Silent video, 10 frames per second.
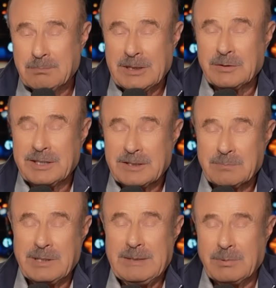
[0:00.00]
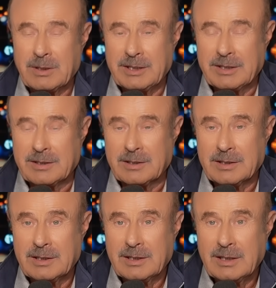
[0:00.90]
million people here.
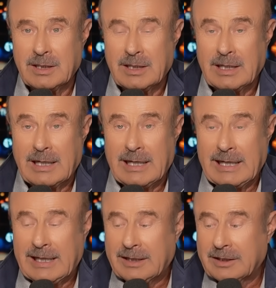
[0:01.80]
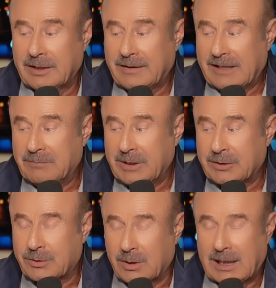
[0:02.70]
And they've
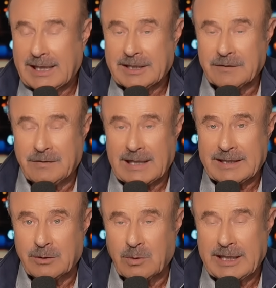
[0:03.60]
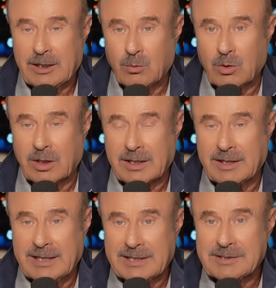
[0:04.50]
been trying to find a way to work
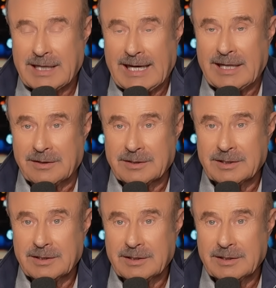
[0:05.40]
this out.